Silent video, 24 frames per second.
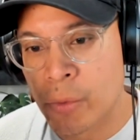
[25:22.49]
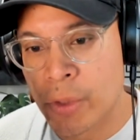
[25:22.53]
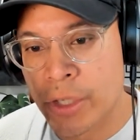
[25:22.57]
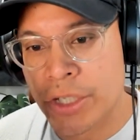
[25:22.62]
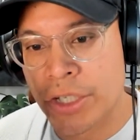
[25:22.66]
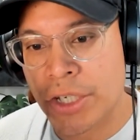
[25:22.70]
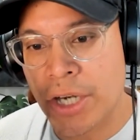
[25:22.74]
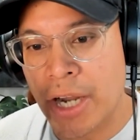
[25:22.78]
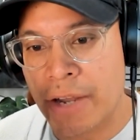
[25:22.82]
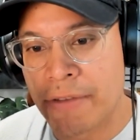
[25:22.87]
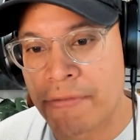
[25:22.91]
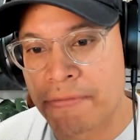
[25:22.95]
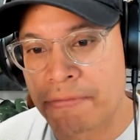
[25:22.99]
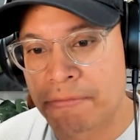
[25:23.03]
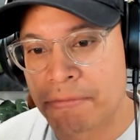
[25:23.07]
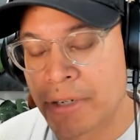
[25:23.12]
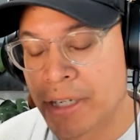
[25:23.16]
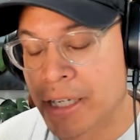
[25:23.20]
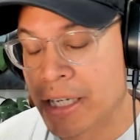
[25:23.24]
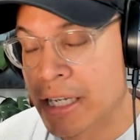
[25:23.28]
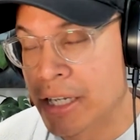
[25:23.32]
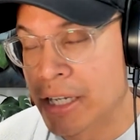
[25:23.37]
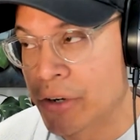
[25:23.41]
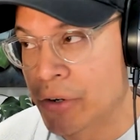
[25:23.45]
which I
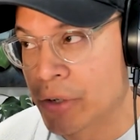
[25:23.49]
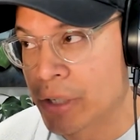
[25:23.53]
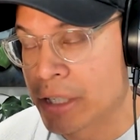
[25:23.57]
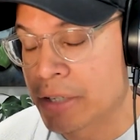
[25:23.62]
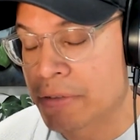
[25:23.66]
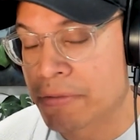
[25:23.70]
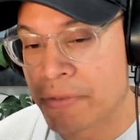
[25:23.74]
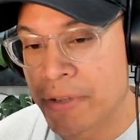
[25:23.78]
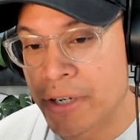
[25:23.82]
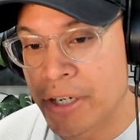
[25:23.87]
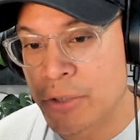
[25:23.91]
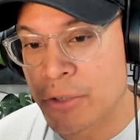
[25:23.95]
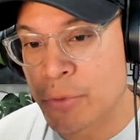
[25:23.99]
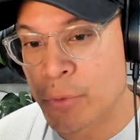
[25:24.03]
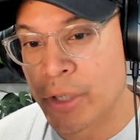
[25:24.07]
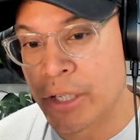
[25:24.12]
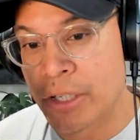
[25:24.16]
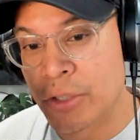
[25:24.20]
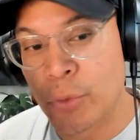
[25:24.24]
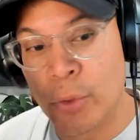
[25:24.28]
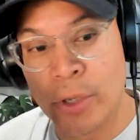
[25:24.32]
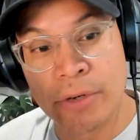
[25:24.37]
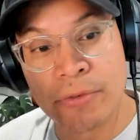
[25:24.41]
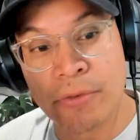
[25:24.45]
literally finished
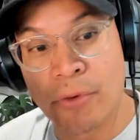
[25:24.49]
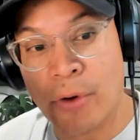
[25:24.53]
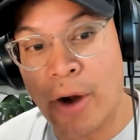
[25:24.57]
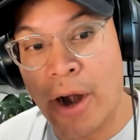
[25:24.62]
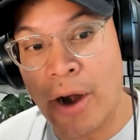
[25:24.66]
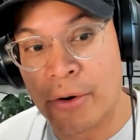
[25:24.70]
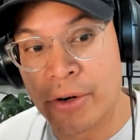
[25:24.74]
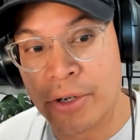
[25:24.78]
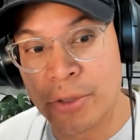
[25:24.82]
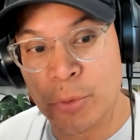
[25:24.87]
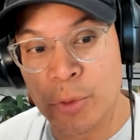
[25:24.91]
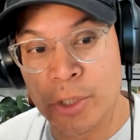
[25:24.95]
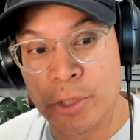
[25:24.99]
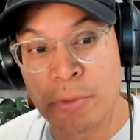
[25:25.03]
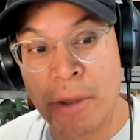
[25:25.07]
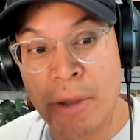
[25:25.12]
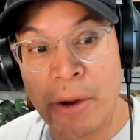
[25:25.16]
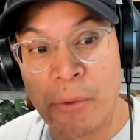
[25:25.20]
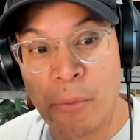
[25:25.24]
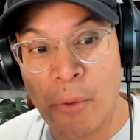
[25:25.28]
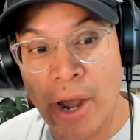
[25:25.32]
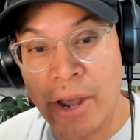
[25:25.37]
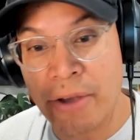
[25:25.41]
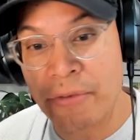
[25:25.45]
within 24 hours, which my
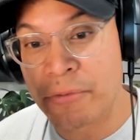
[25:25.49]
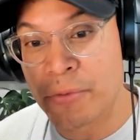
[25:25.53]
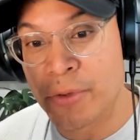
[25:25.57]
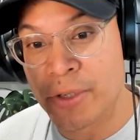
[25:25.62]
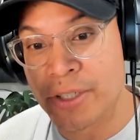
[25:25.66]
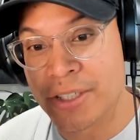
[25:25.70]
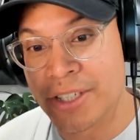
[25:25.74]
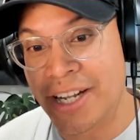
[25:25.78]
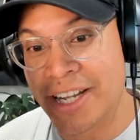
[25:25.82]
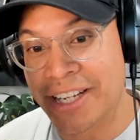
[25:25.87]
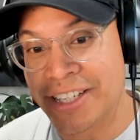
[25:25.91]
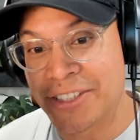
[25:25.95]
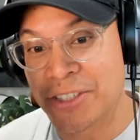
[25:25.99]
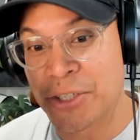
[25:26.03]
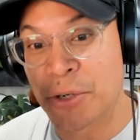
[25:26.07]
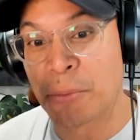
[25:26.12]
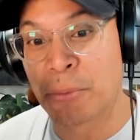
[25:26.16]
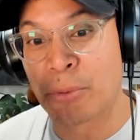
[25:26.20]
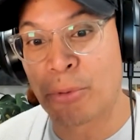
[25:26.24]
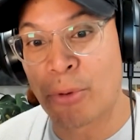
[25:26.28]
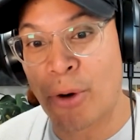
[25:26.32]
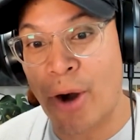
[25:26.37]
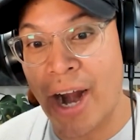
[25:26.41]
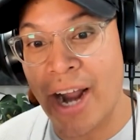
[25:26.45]
wife was like
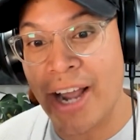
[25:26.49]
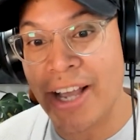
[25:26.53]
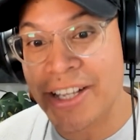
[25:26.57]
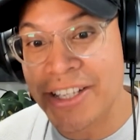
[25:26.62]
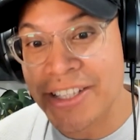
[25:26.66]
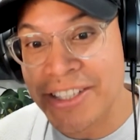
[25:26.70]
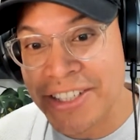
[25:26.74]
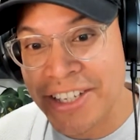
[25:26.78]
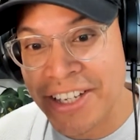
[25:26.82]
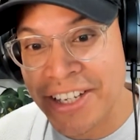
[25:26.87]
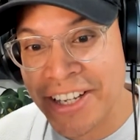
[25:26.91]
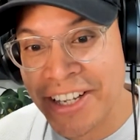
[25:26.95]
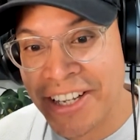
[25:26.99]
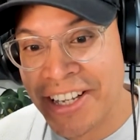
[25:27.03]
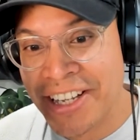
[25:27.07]
surprised